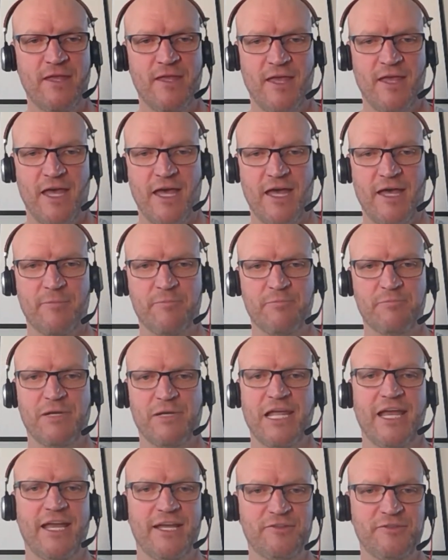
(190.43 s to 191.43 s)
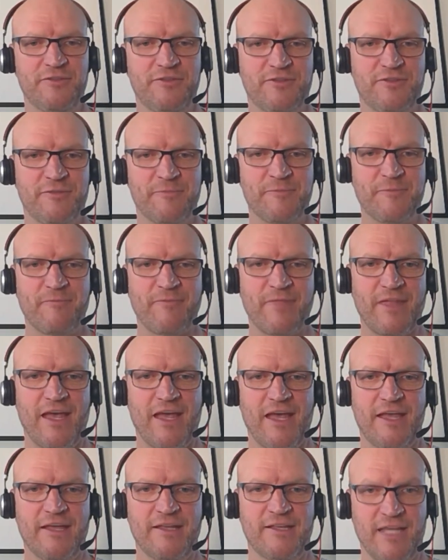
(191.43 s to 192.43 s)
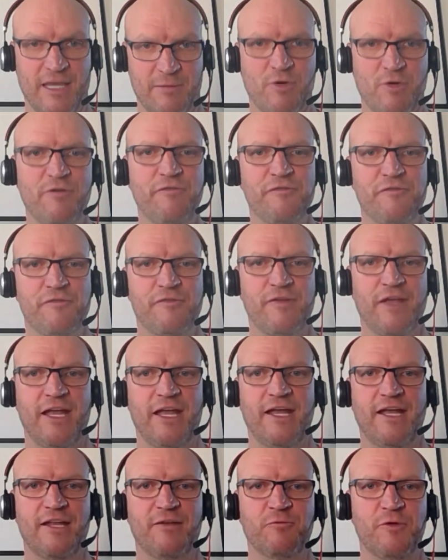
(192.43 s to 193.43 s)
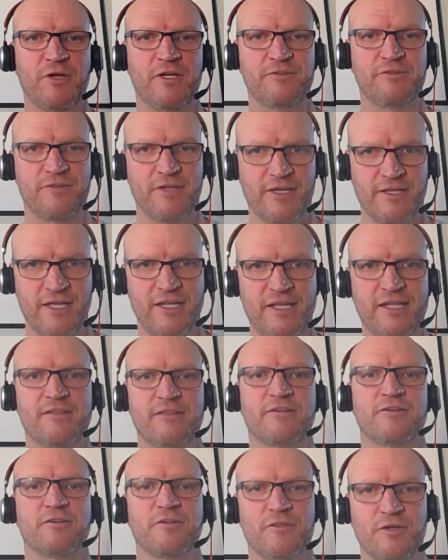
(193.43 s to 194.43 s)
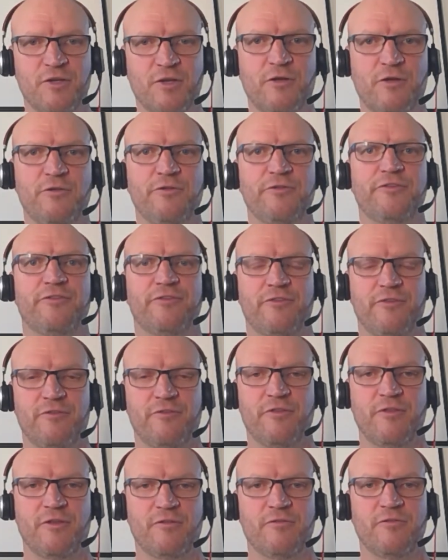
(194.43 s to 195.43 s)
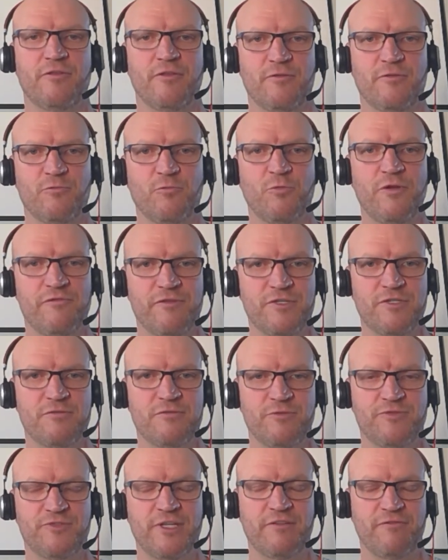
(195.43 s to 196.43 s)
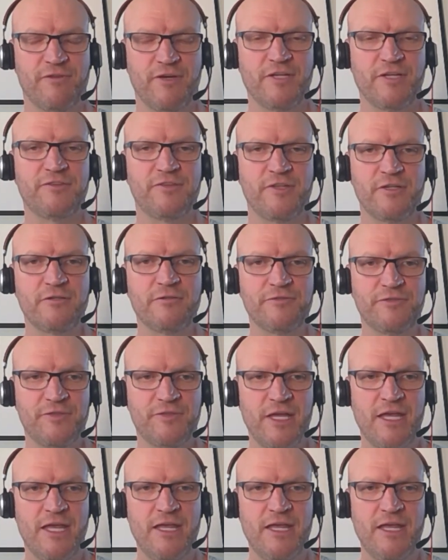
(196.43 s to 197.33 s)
um, plans uh, come off and we start hitting the, the goals that, that we've set for ourselves,